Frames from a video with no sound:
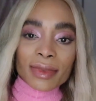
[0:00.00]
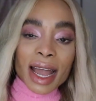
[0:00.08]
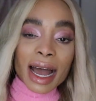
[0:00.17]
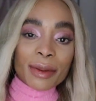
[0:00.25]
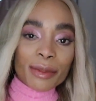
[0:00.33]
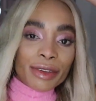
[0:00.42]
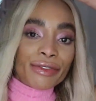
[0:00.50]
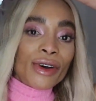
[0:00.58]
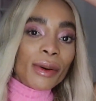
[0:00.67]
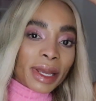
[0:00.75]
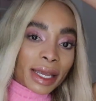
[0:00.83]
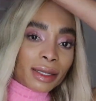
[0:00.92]
And
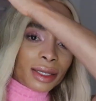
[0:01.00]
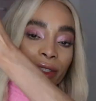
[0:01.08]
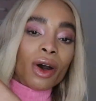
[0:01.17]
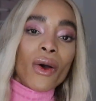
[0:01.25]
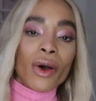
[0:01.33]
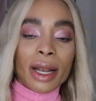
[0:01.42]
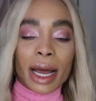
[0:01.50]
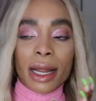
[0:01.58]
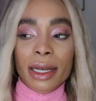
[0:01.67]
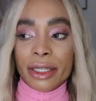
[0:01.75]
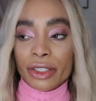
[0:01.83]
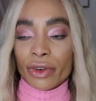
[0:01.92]
before making this haul, I
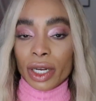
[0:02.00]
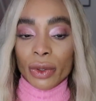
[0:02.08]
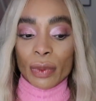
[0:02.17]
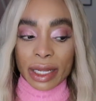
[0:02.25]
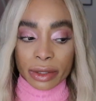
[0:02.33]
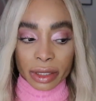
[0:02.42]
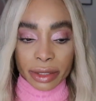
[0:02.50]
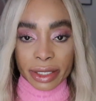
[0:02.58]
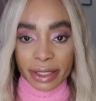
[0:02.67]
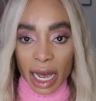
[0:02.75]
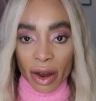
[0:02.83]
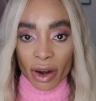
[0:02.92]
literally went on to
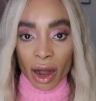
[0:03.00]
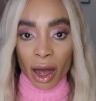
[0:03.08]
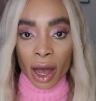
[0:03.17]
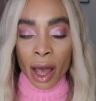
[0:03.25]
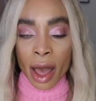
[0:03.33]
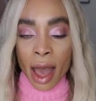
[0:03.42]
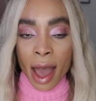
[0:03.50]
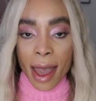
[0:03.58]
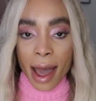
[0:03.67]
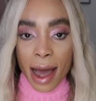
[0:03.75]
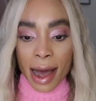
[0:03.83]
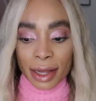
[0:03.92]
Zara
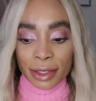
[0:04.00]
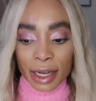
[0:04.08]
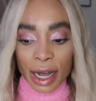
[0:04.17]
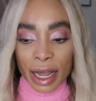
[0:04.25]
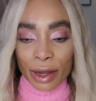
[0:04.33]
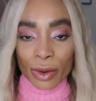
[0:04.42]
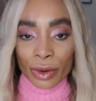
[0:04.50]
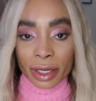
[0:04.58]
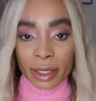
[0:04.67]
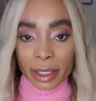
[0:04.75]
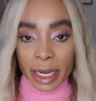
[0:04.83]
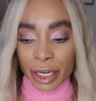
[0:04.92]
and I
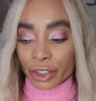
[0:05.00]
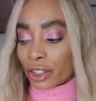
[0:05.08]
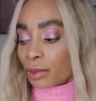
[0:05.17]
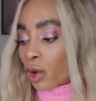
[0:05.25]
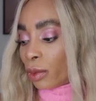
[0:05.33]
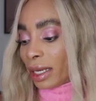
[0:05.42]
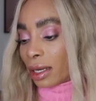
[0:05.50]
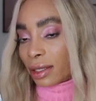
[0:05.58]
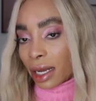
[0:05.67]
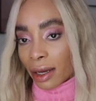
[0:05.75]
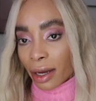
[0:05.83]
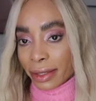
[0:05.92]
ordered an extra small because
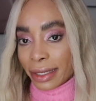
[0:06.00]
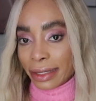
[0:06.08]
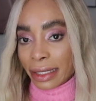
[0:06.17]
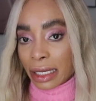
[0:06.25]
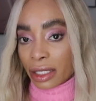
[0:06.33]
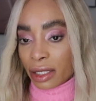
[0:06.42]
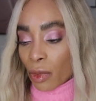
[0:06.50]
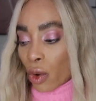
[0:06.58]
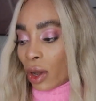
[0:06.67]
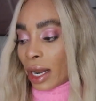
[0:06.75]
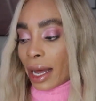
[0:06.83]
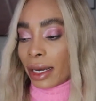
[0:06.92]
I got this in a small.
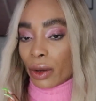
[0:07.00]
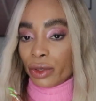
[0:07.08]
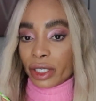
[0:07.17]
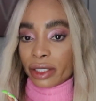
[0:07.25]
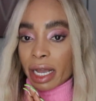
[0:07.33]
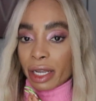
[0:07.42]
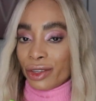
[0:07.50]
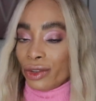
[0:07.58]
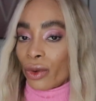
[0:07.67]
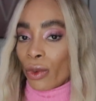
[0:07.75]
And I was just like, you know